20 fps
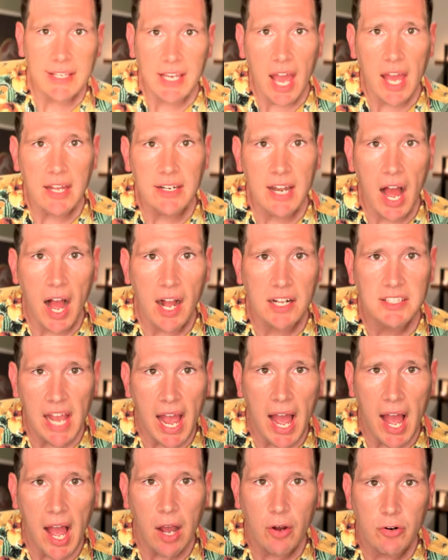get knocked
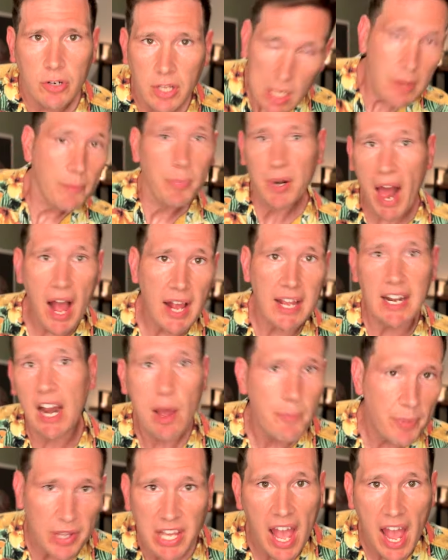down, but I get
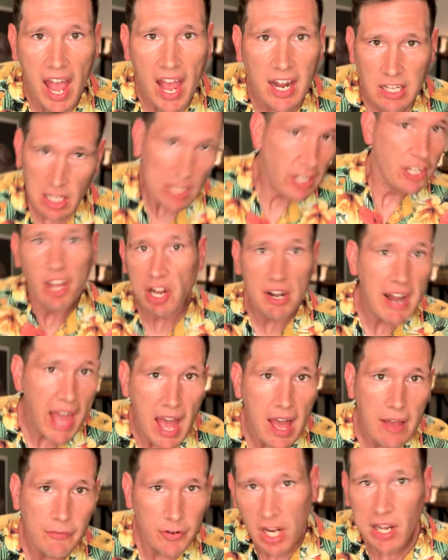up again. You're
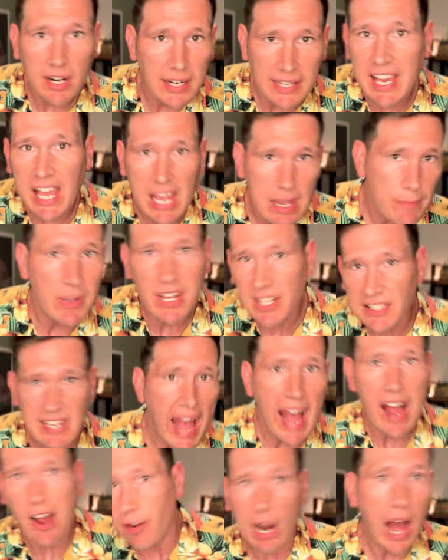never gonna keep me
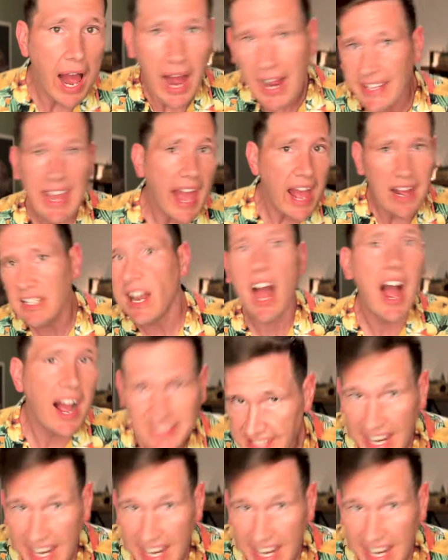down. I get knocked